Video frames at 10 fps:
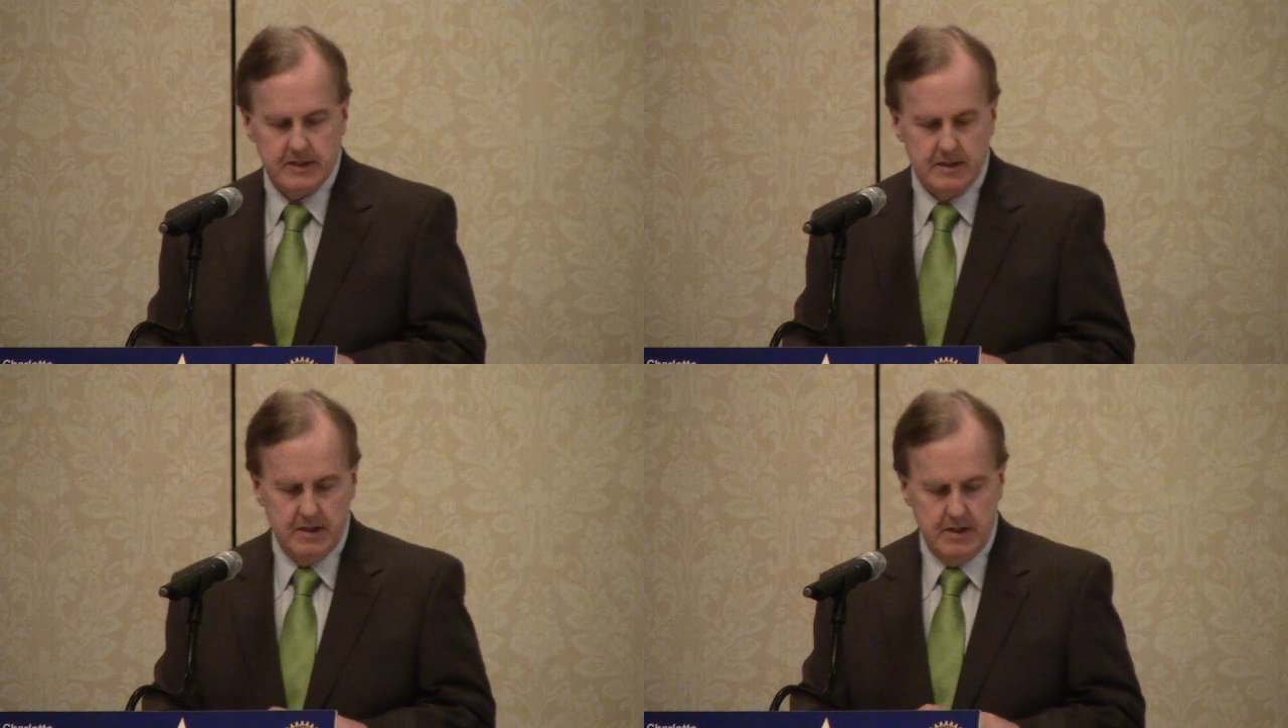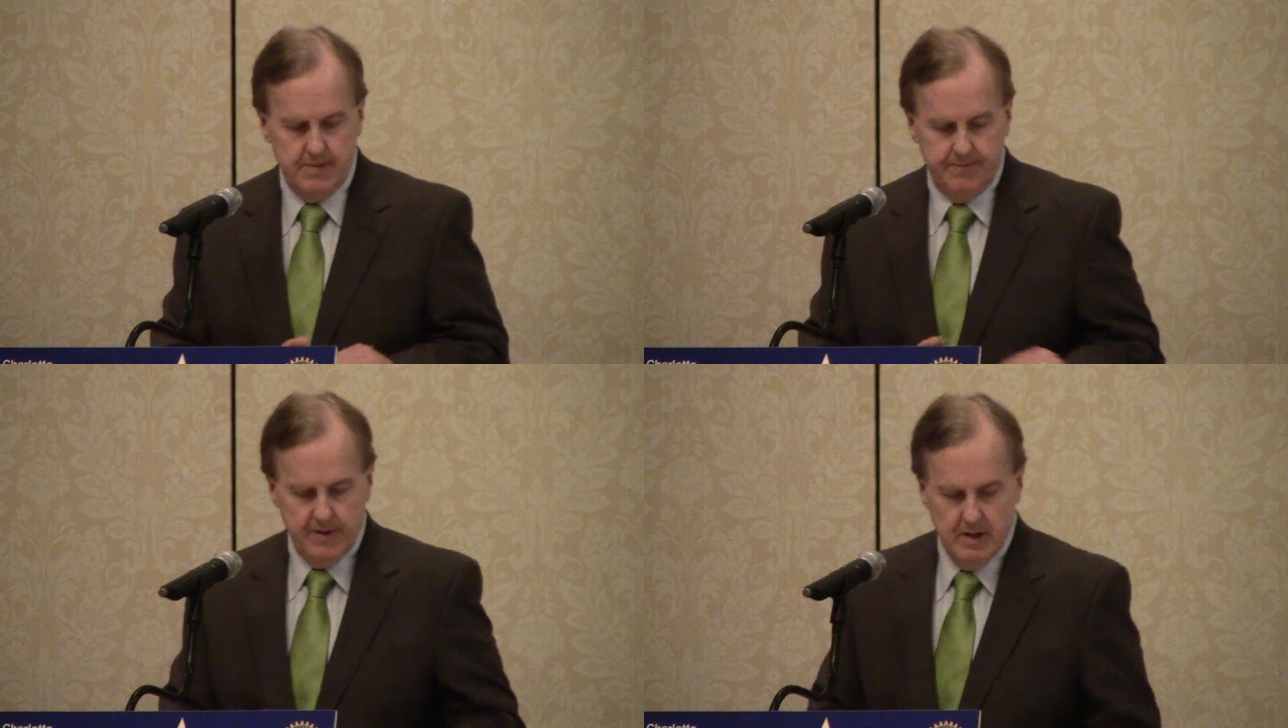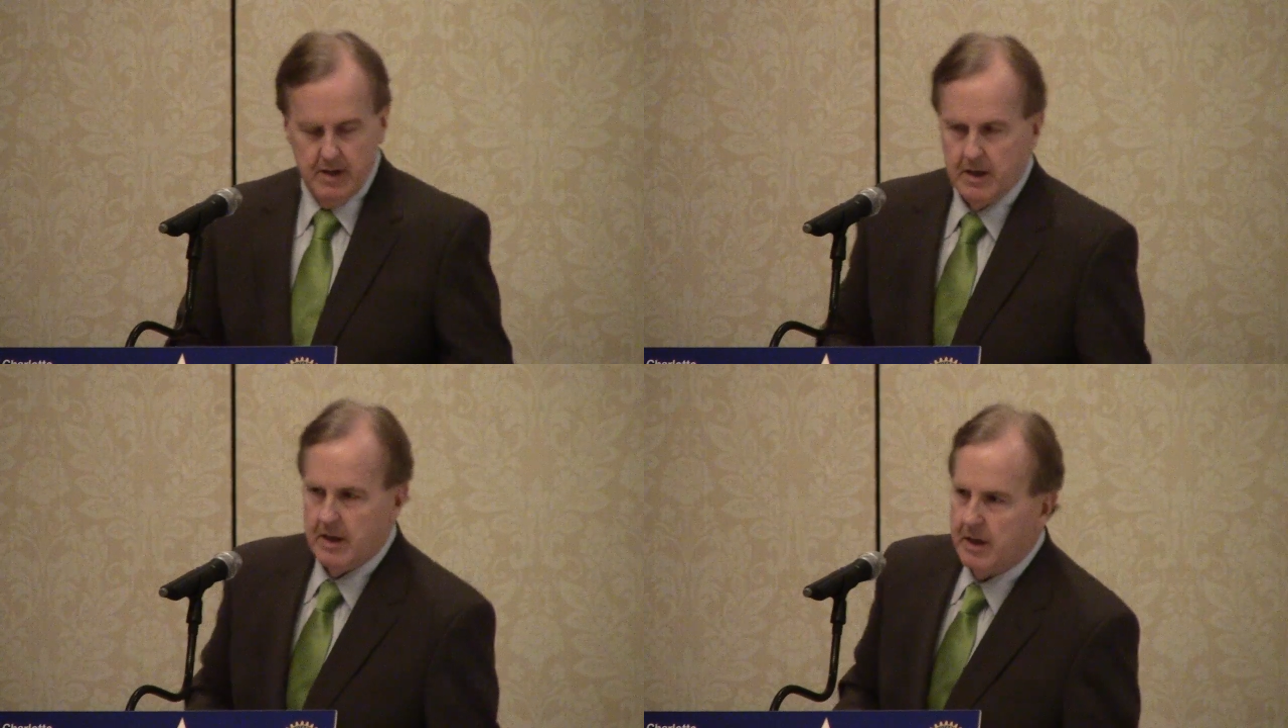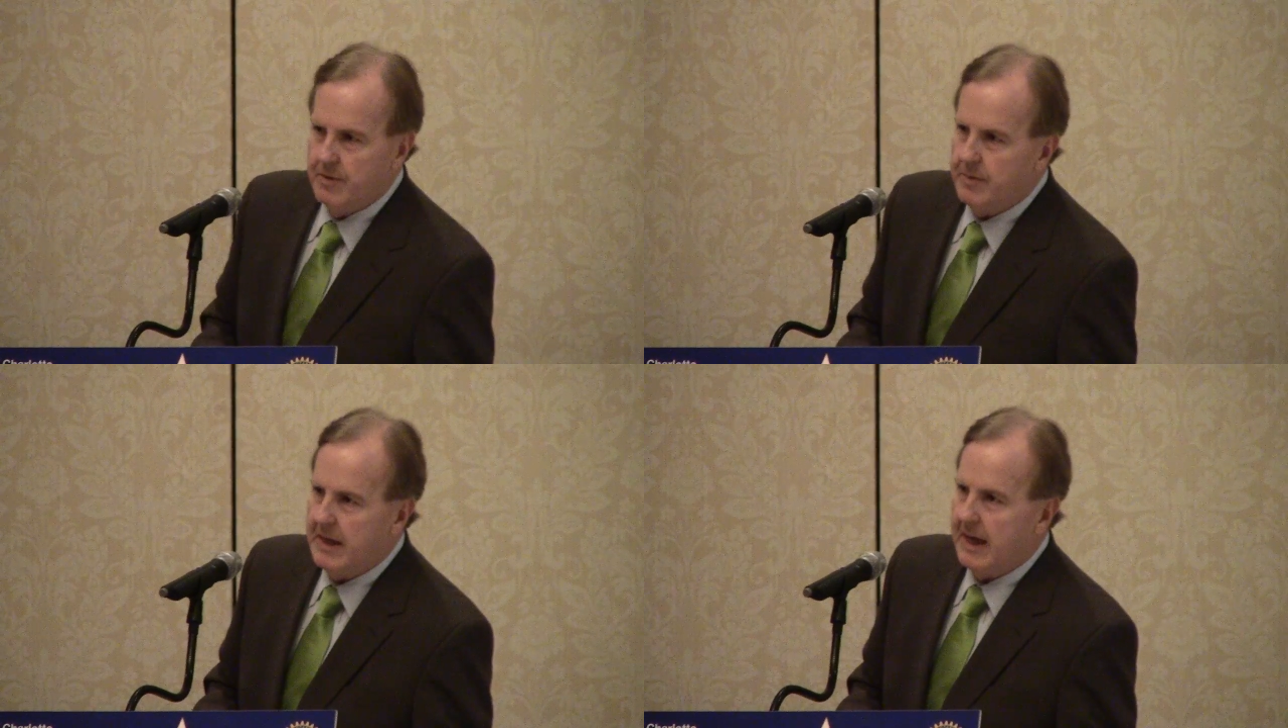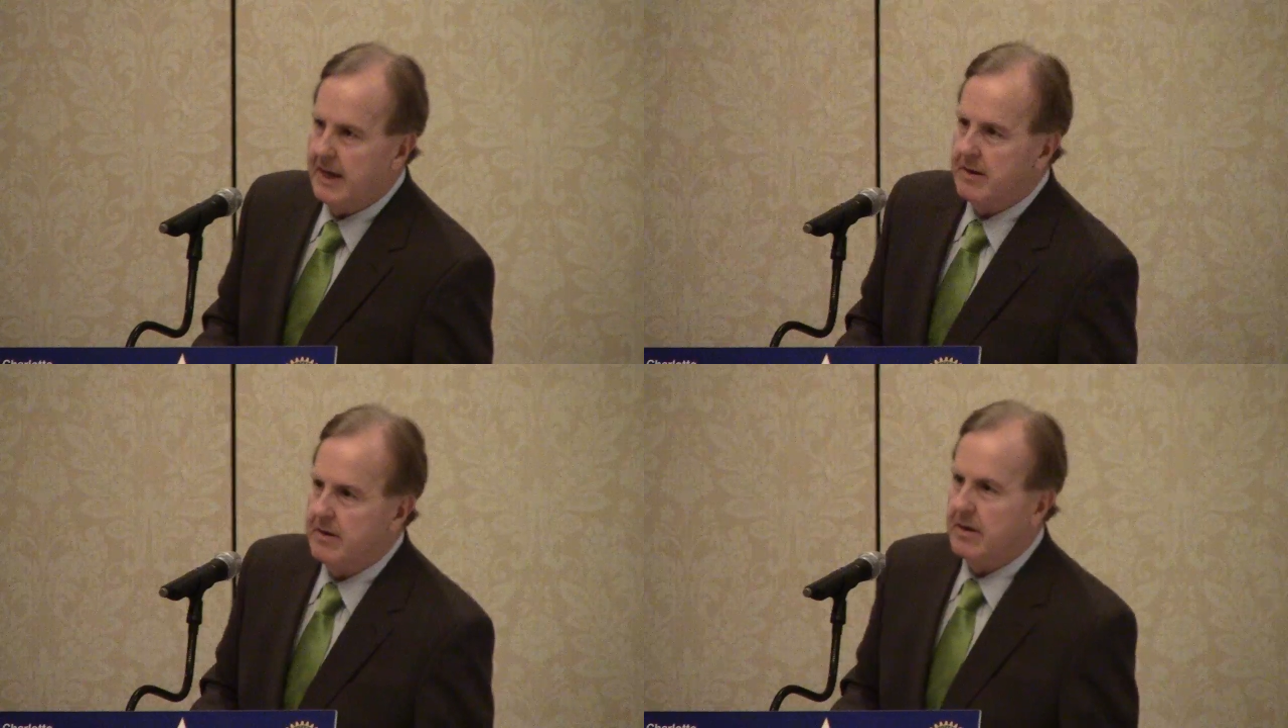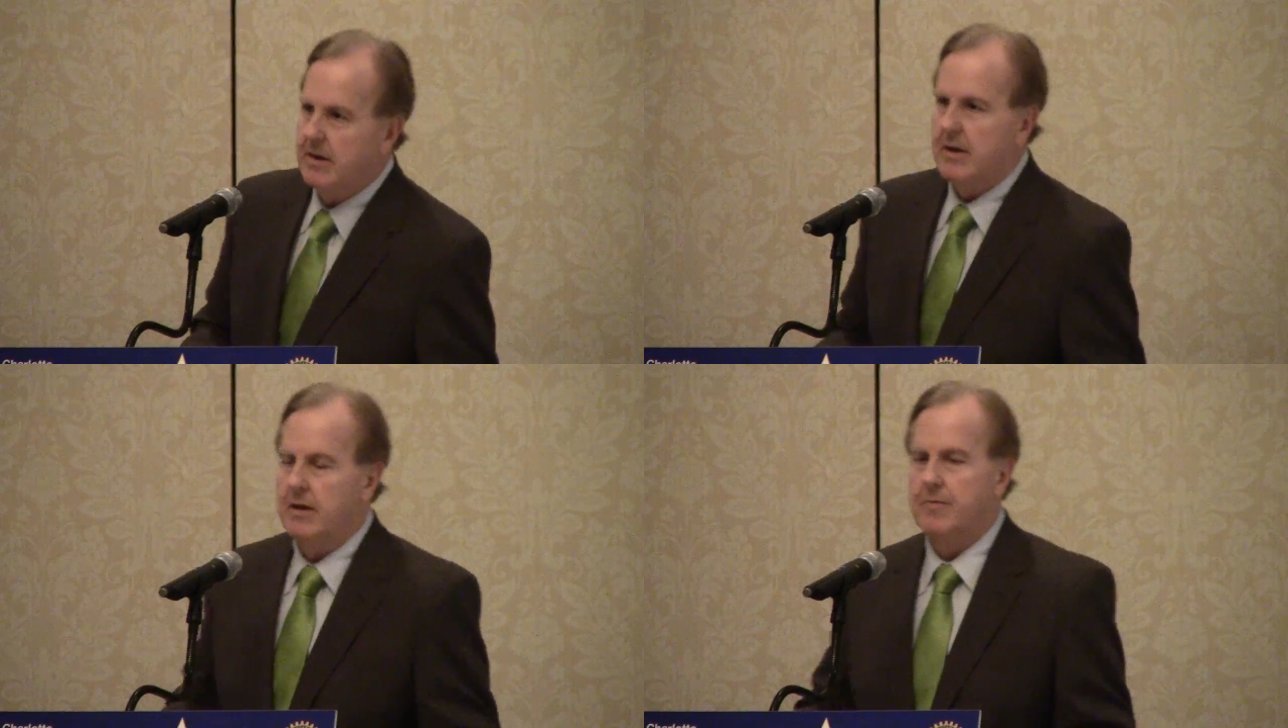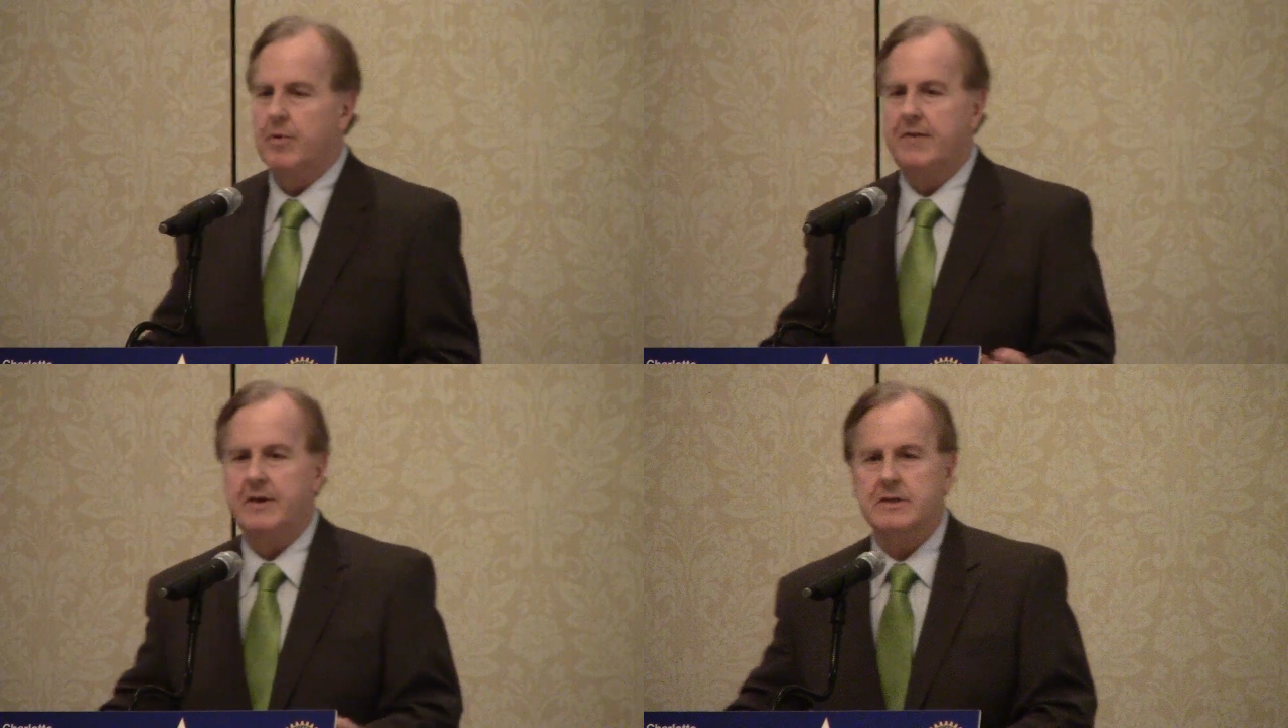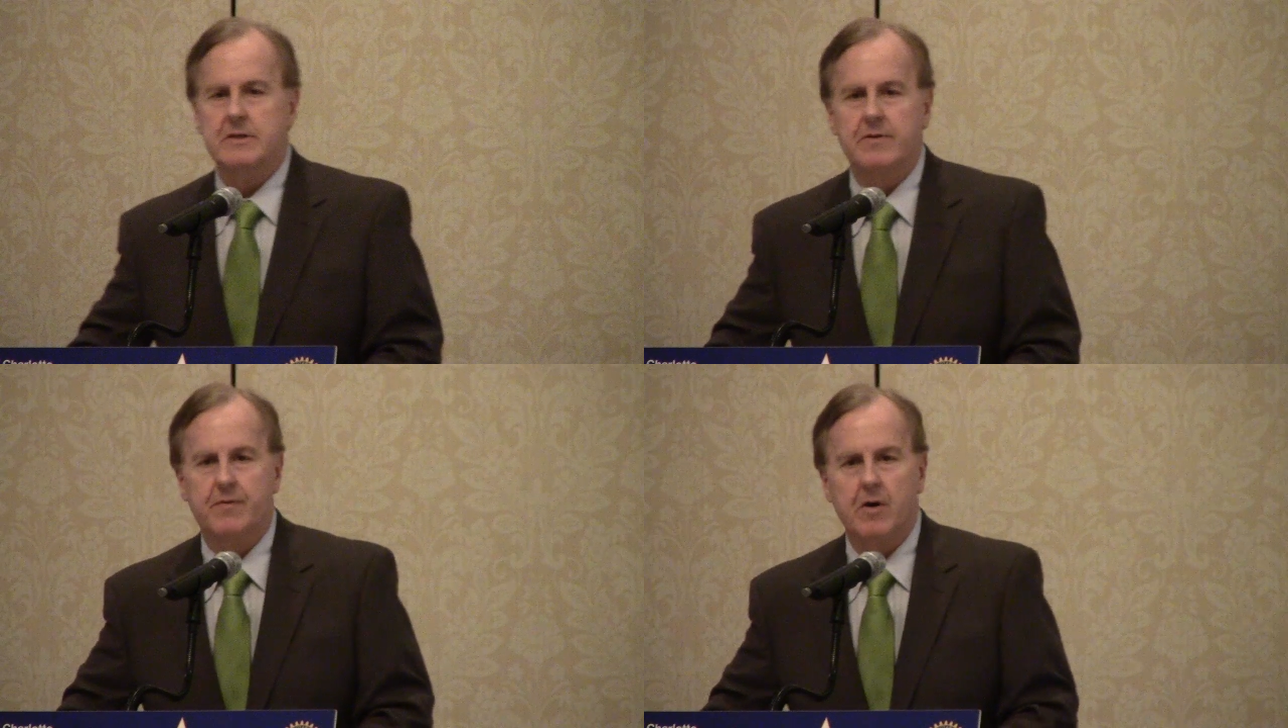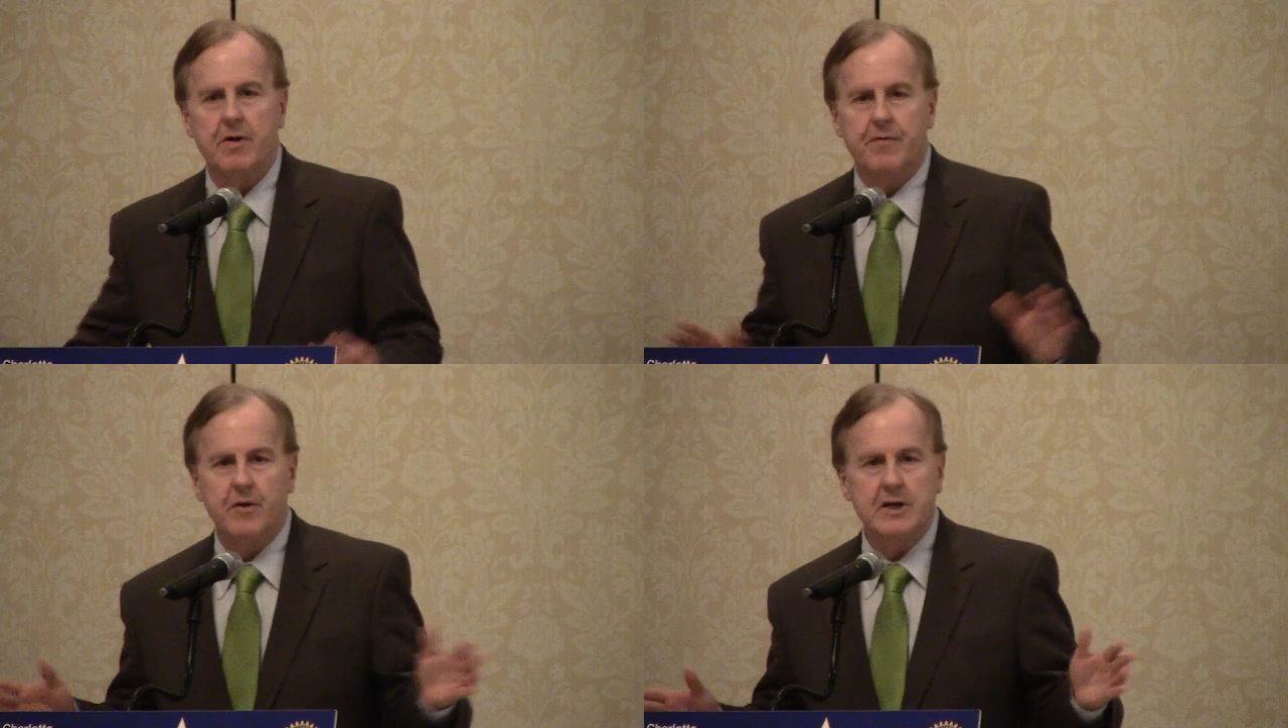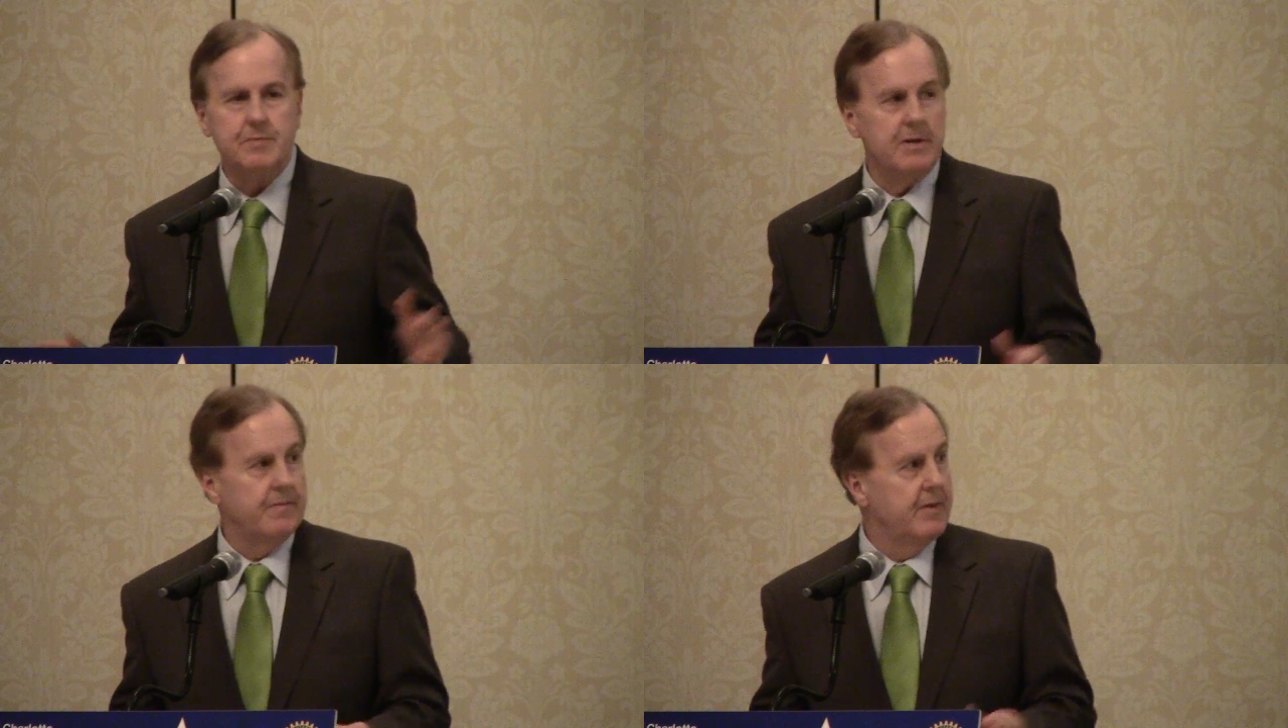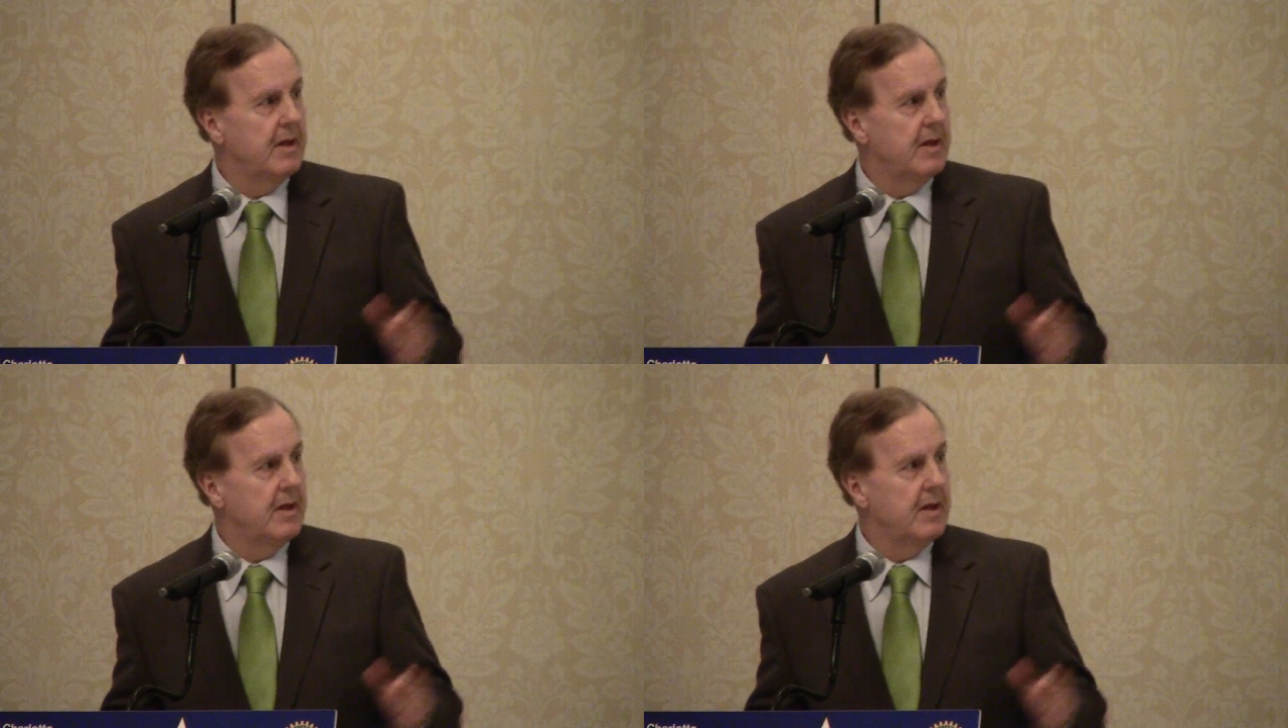we had the briefings for all the freshmen.